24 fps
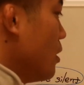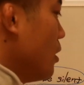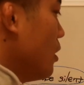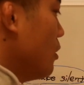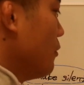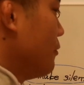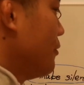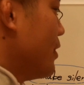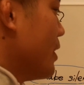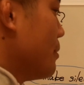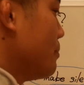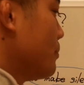
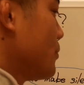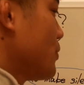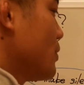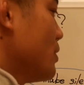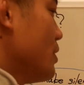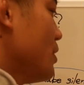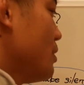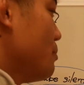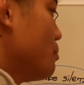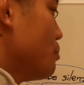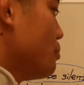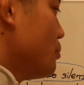of them
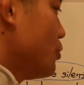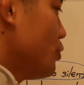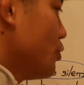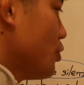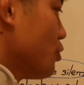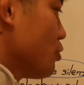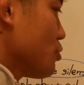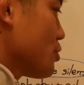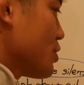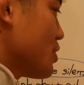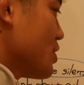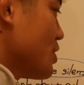in
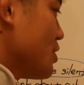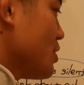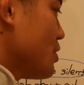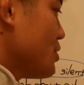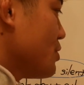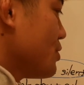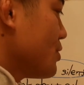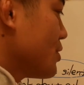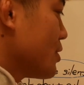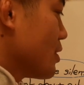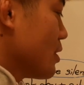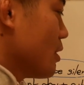Budo
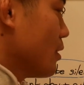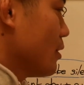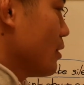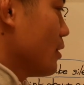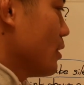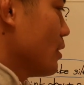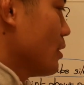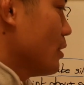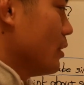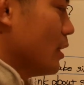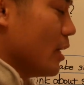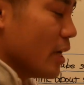scenes?
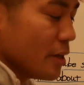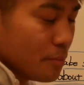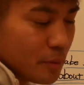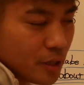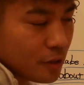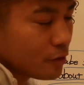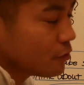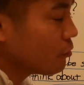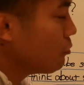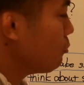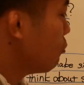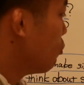I
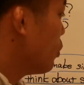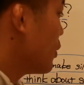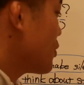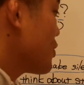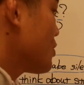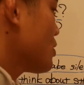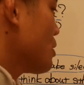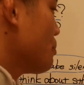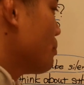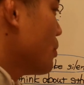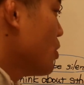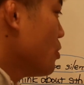mean, what's
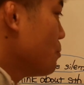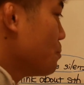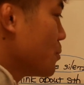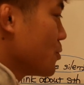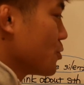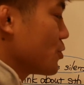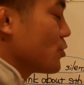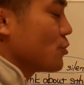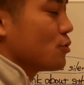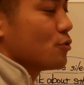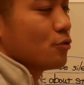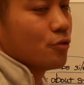the
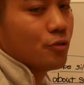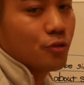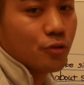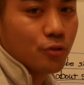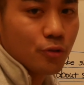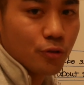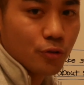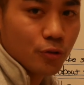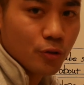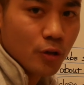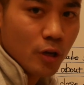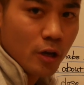purpose to
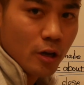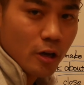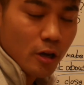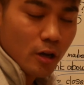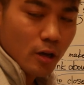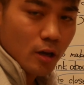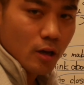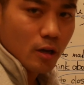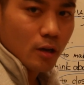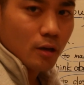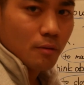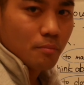do
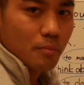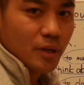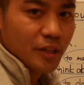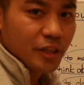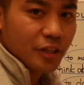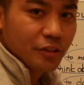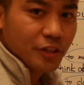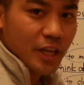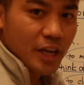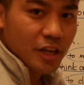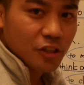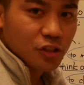
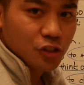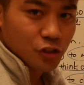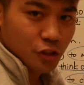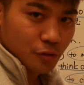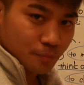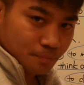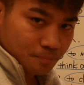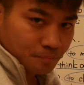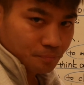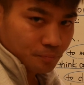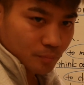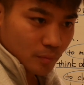
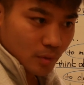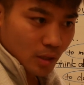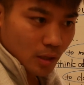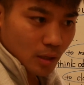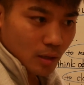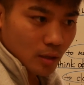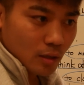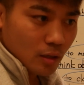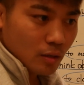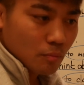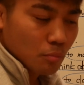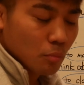meditation?
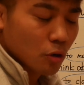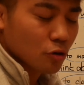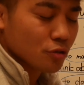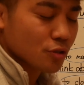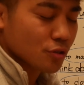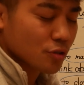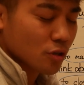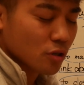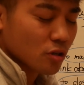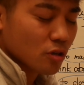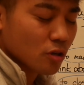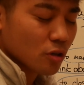
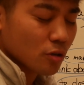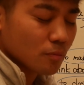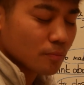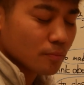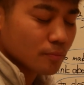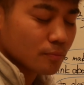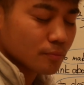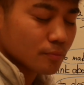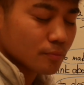Mokusou,